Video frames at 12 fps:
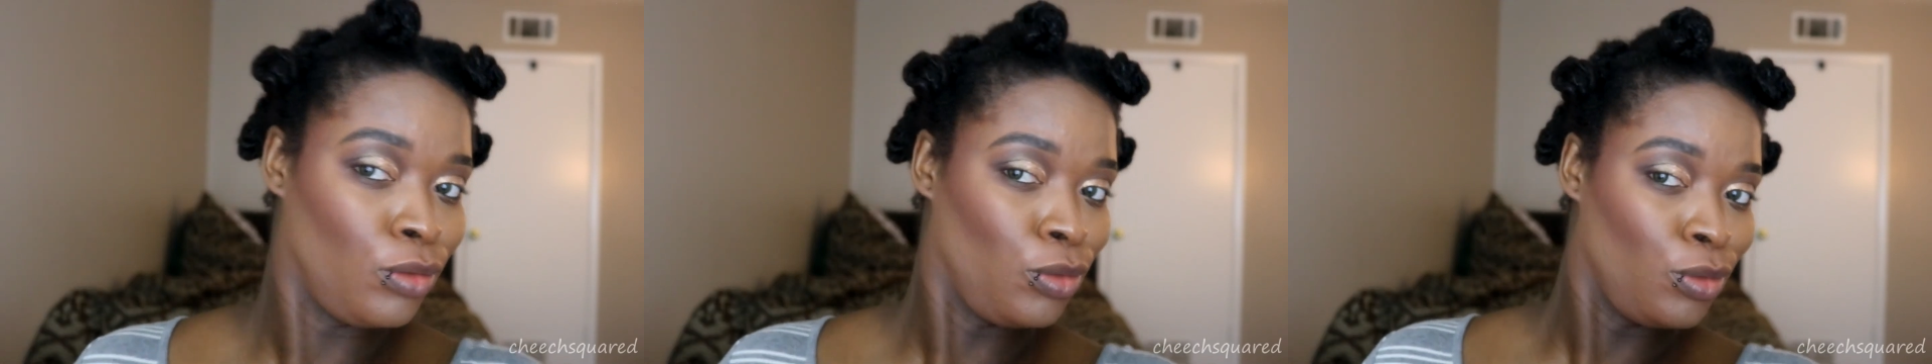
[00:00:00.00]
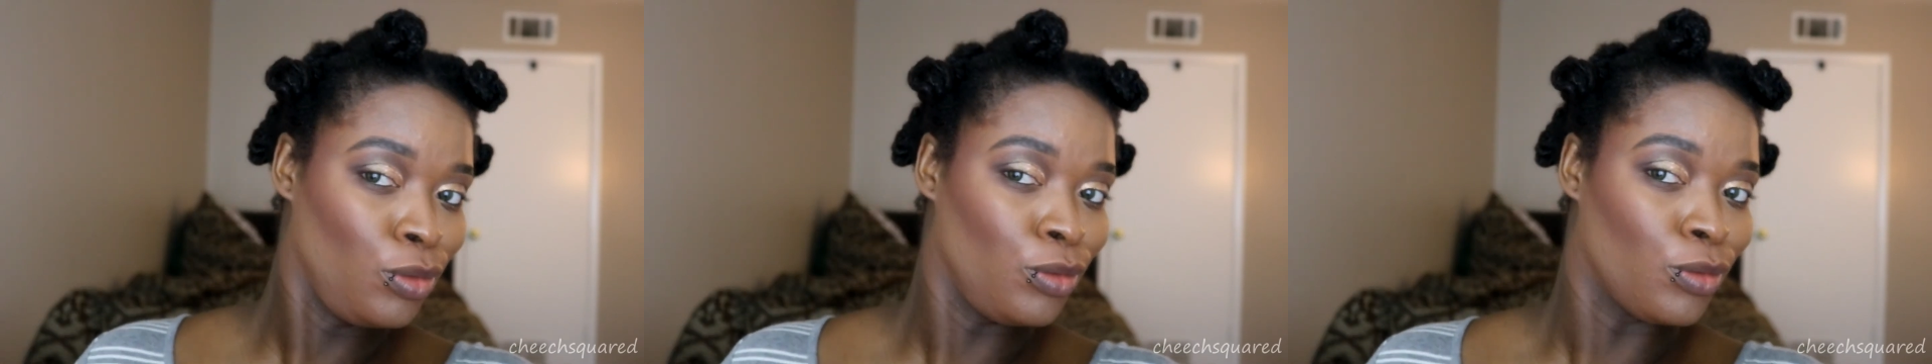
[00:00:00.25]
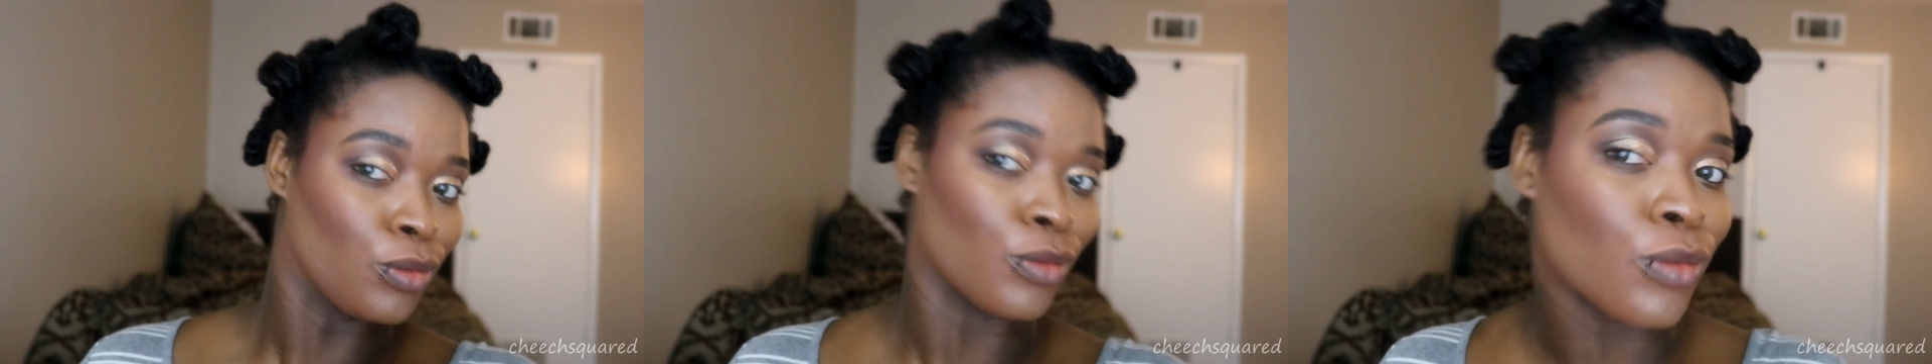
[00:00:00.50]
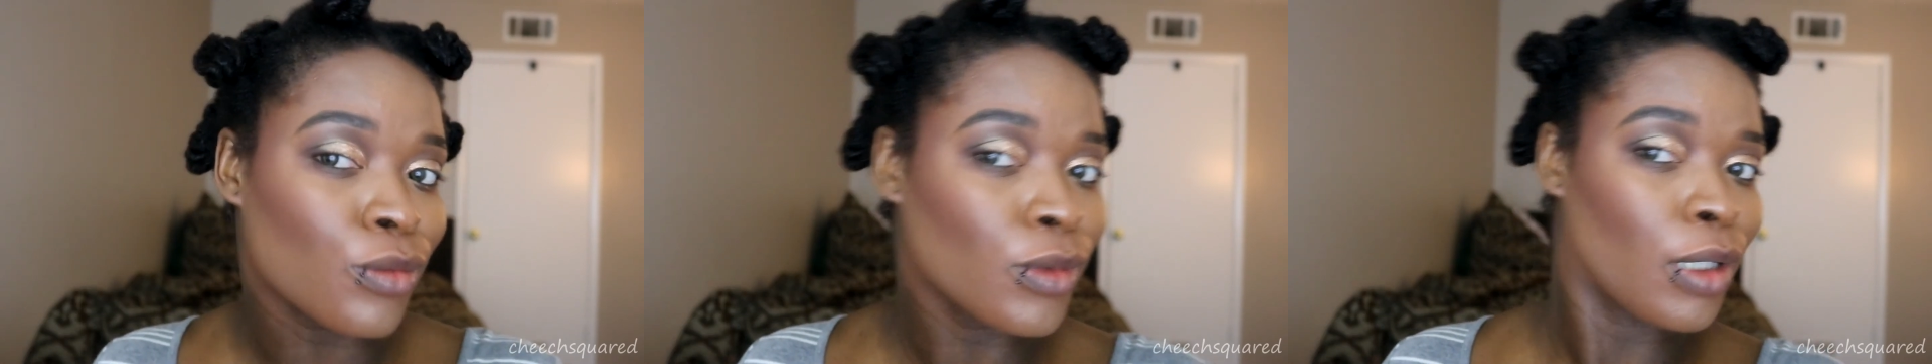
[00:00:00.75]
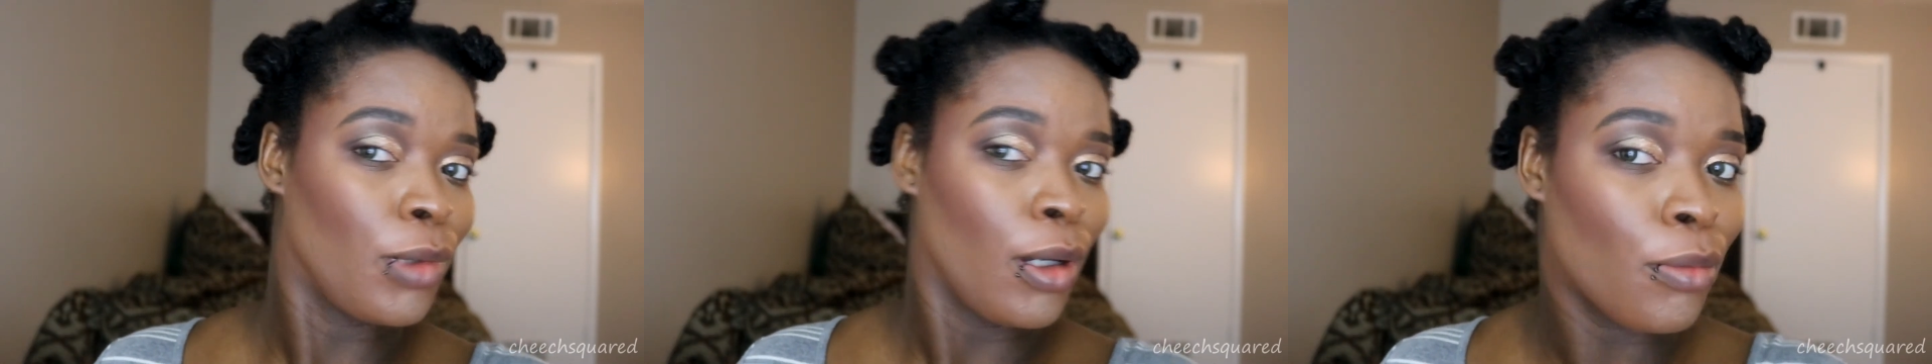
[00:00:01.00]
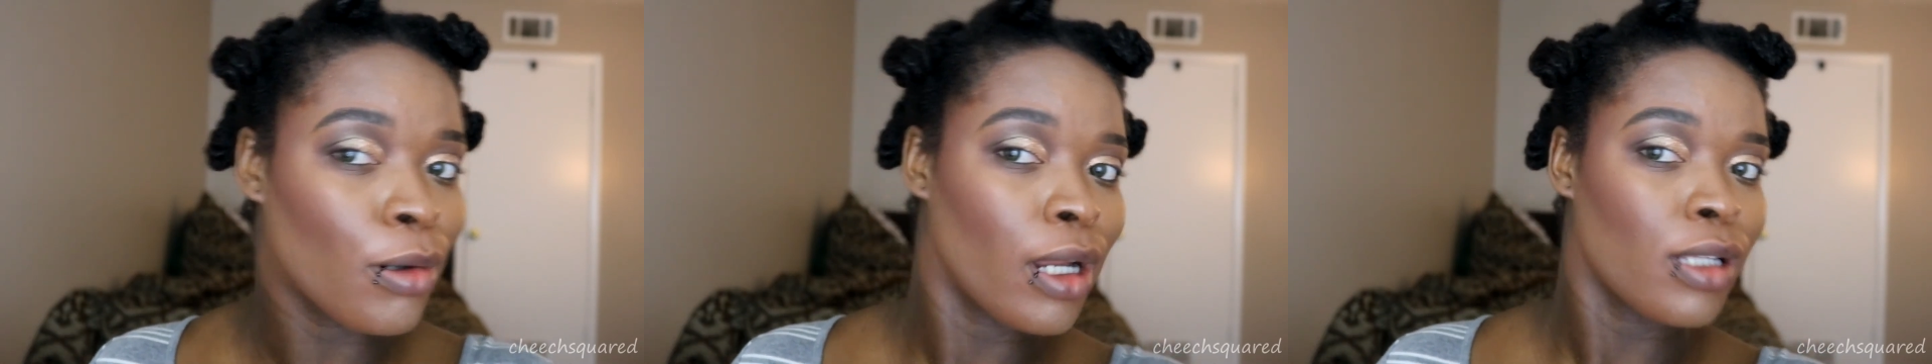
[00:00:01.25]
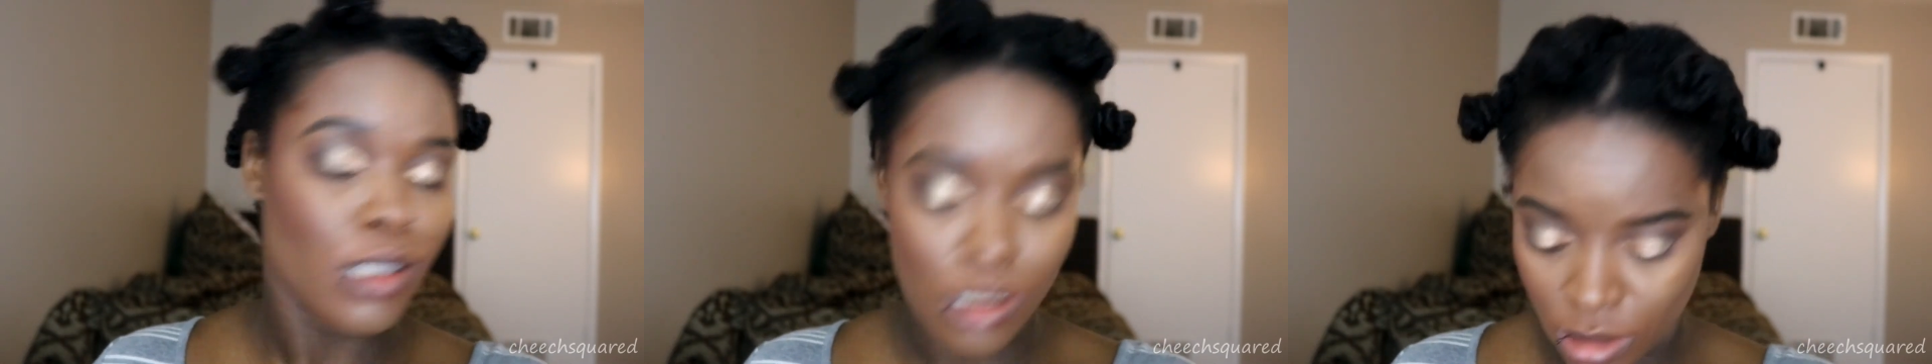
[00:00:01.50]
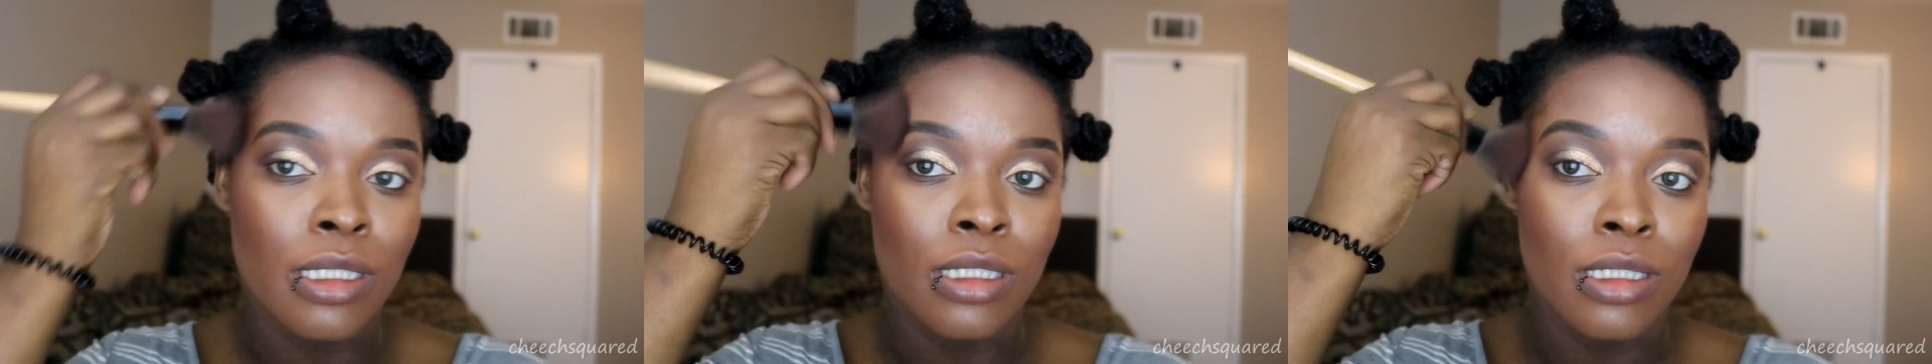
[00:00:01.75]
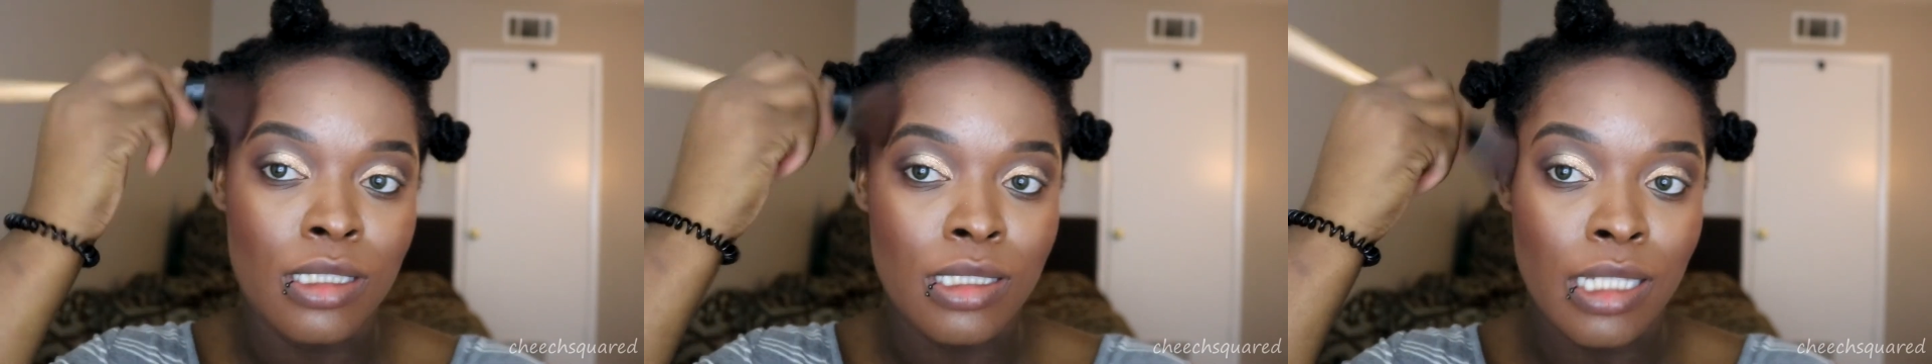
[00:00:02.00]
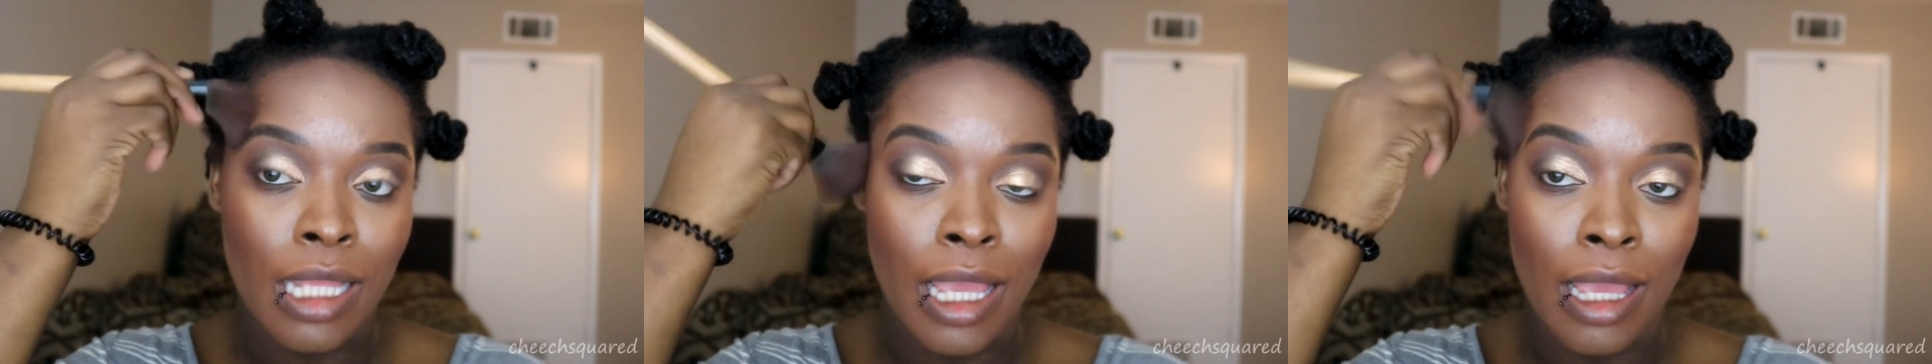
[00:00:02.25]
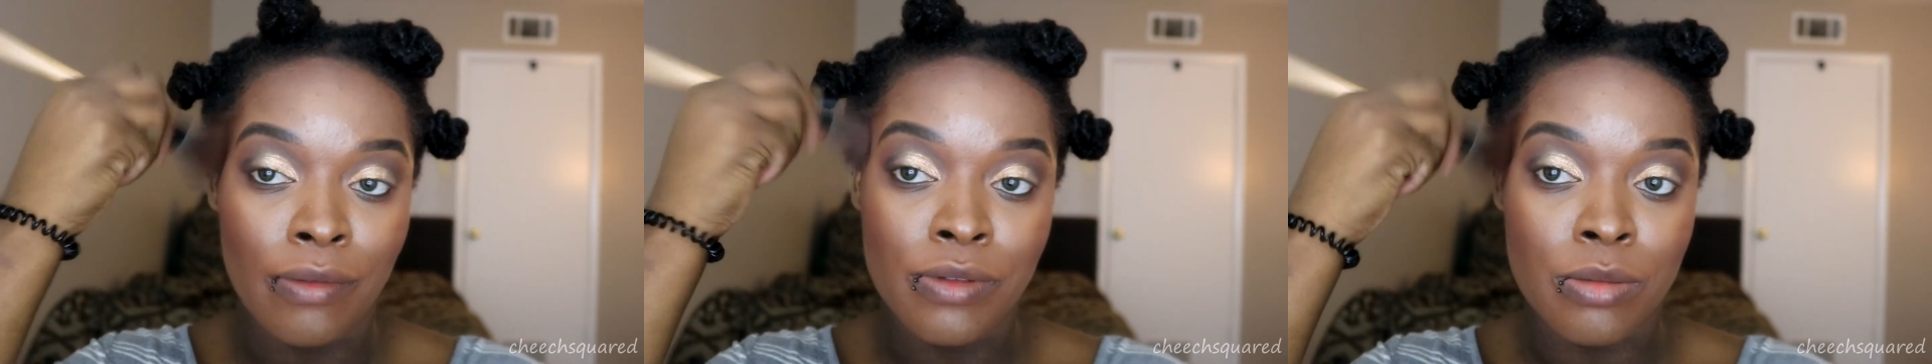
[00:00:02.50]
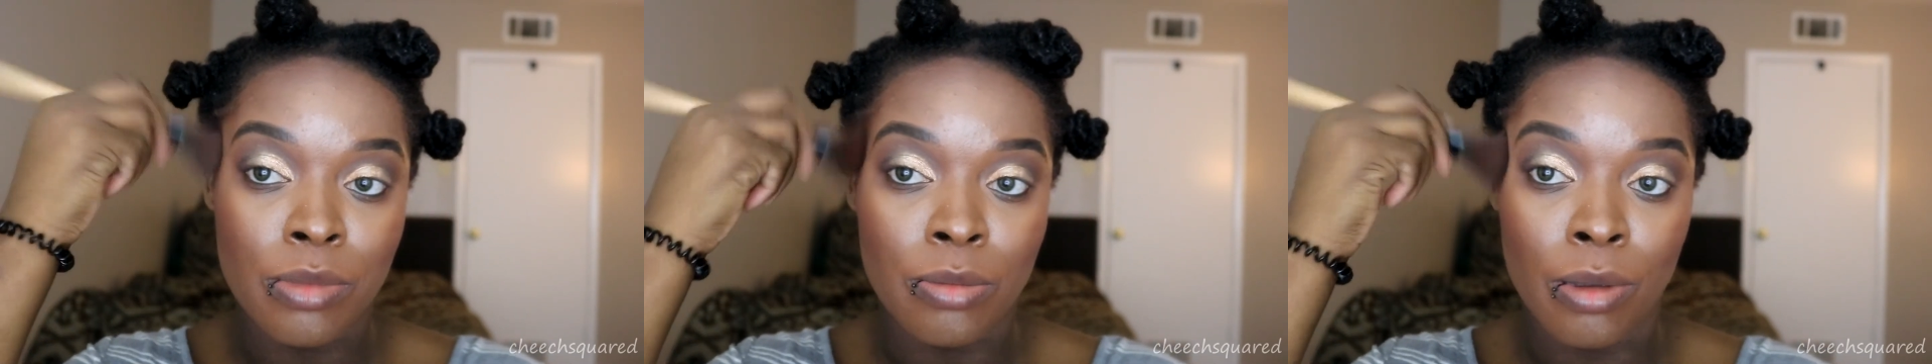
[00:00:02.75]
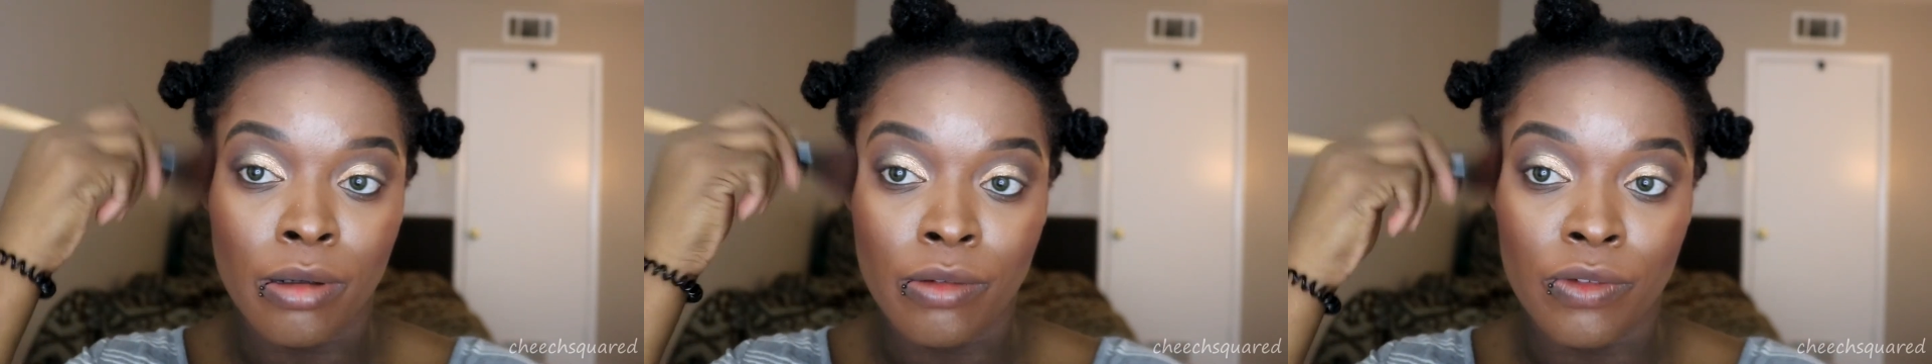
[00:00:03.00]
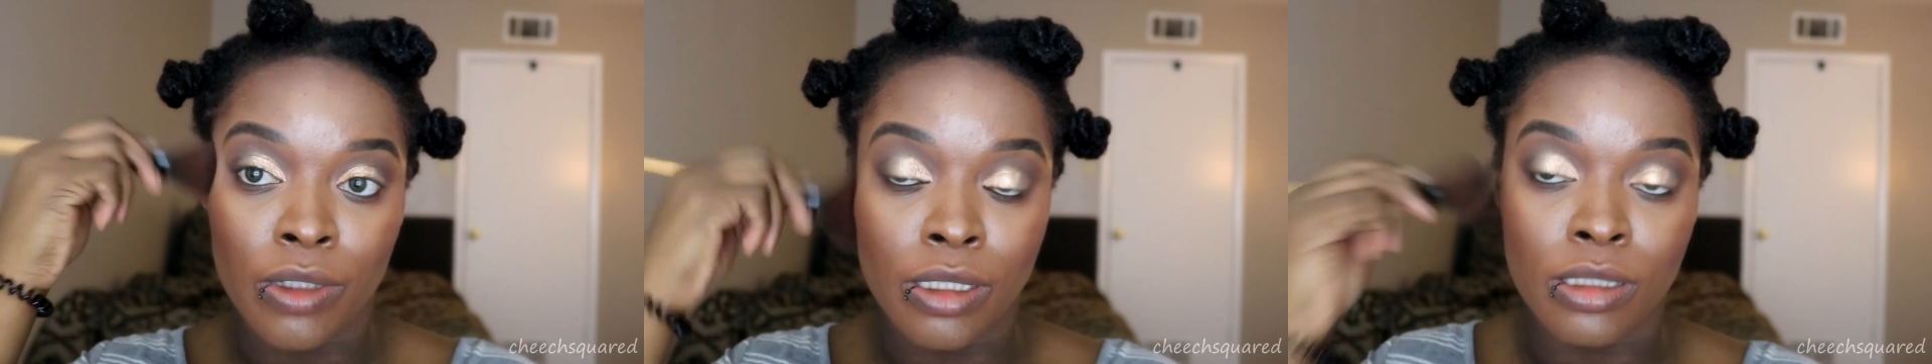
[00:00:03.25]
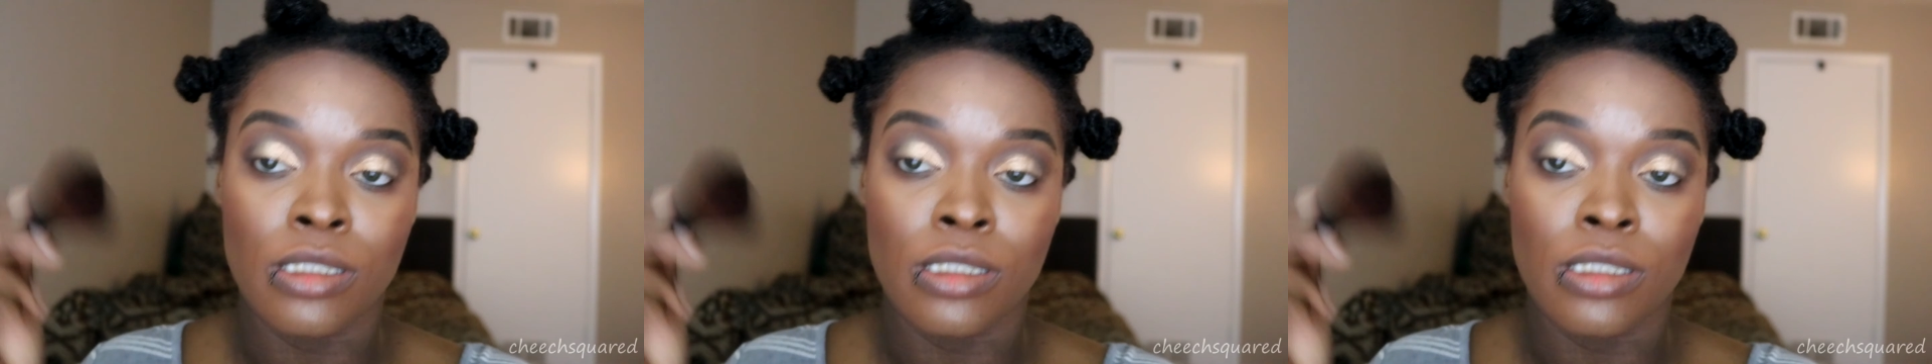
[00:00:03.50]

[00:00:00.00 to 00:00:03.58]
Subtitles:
Ooh, come on, Bronzer. It doesn't have to be perfect.